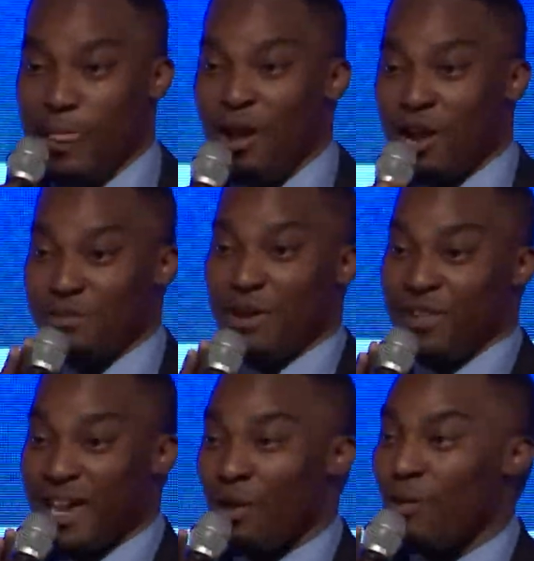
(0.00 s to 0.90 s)
because
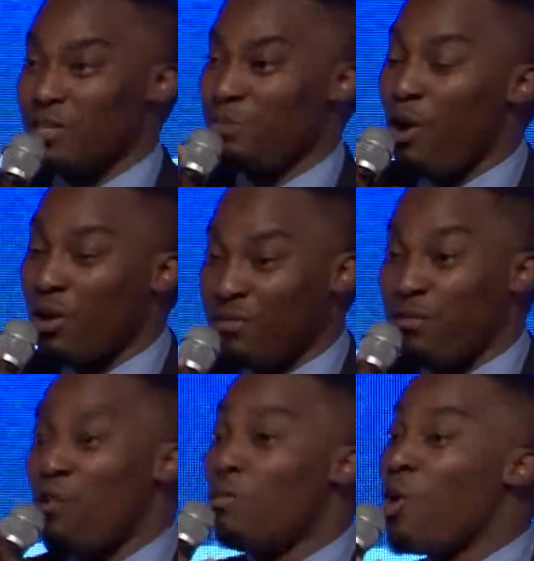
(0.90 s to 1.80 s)
Mafikeng was part of a
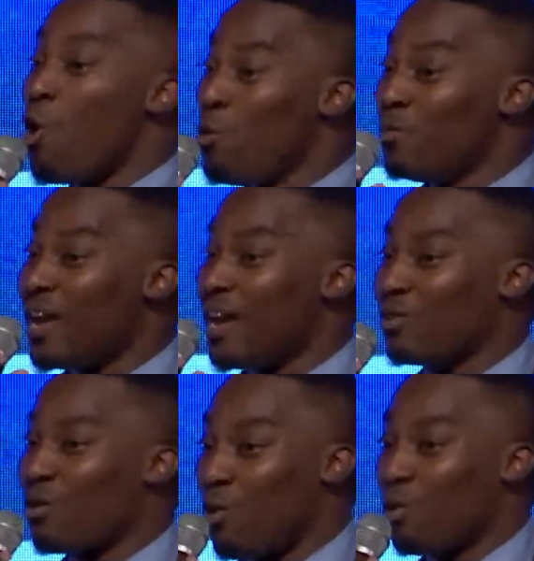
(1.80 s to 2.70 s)
former homeland
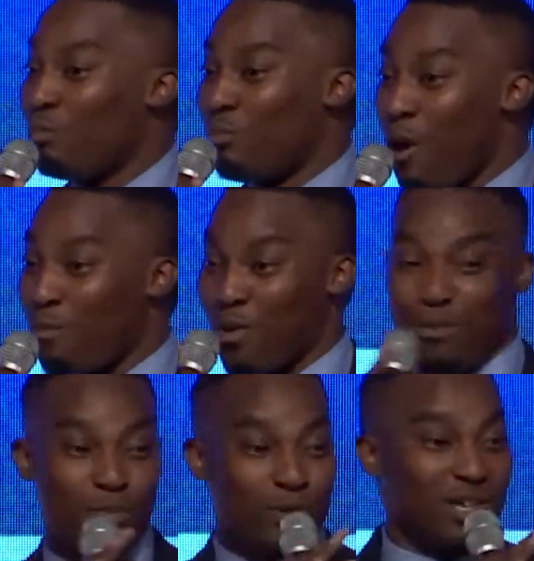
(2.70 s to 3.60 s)
called BOP,
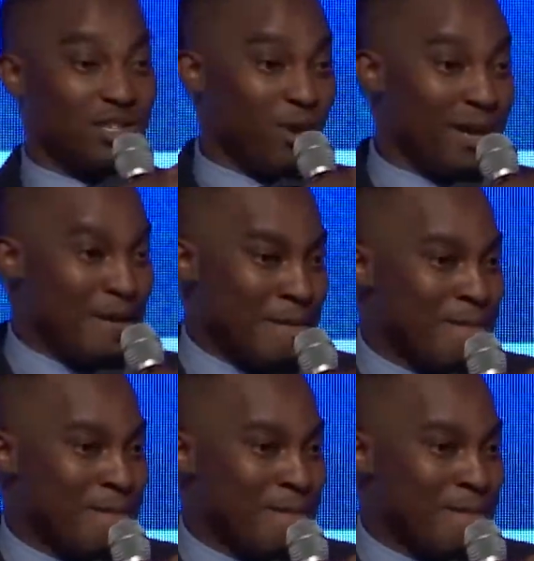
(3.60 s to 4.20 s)
Obuputatswana,